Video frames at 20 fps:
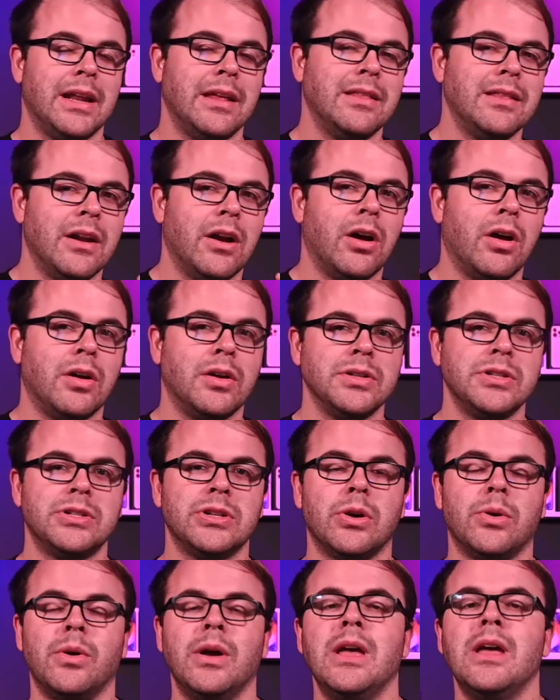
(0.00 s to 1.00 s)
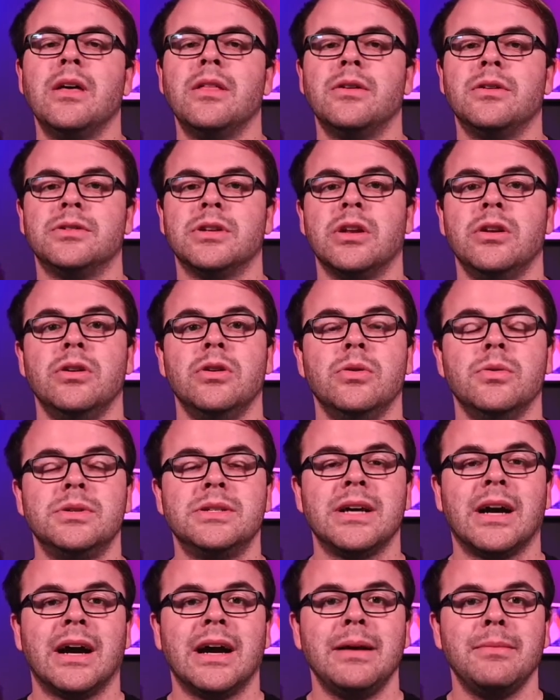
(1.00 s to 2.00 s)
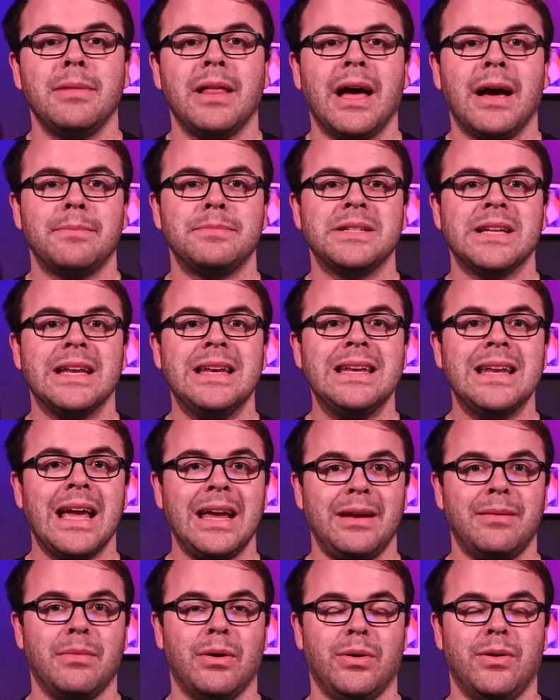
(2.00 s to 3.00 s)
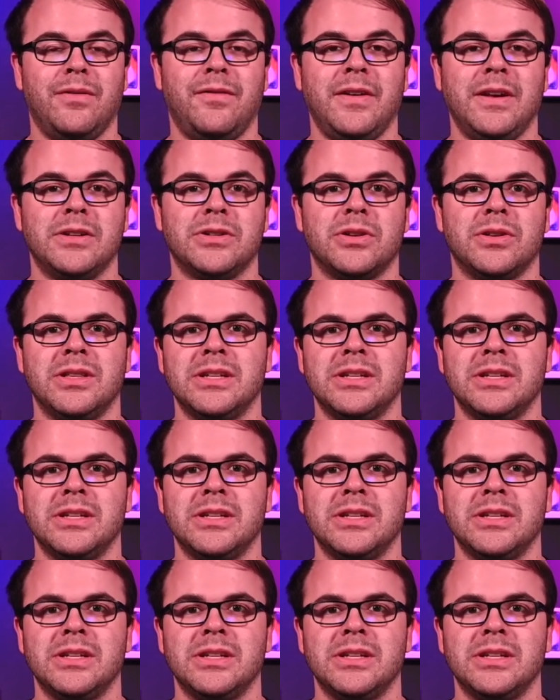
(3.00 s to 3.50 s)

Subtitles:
and then also there's a new time-lapse night mode feature.